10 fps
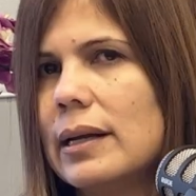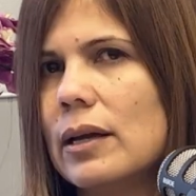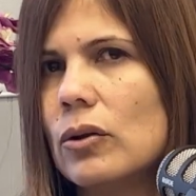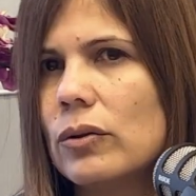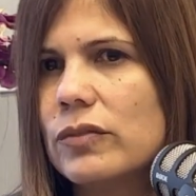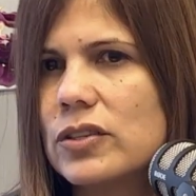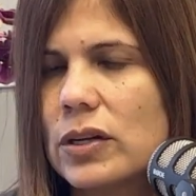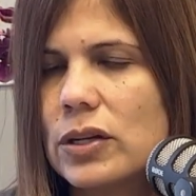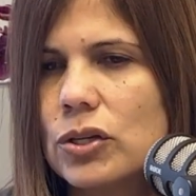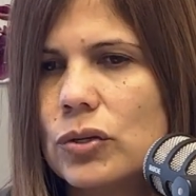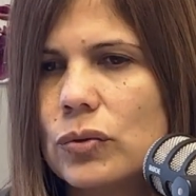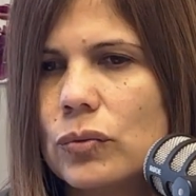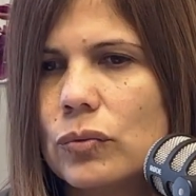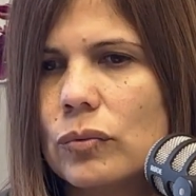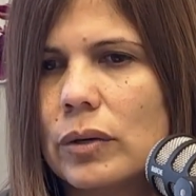and all of a sudden
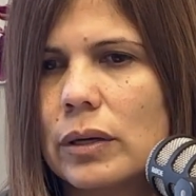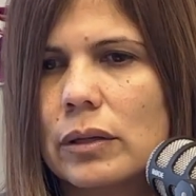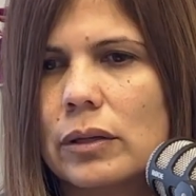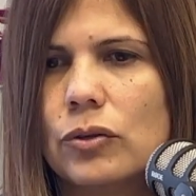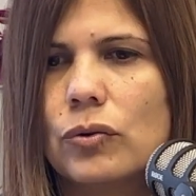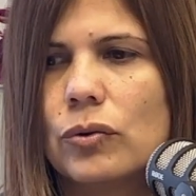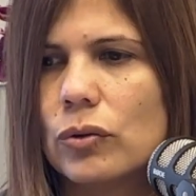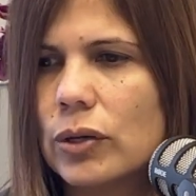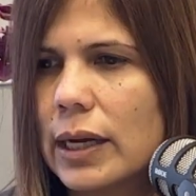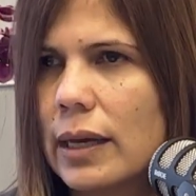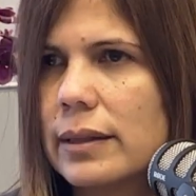you you're looking at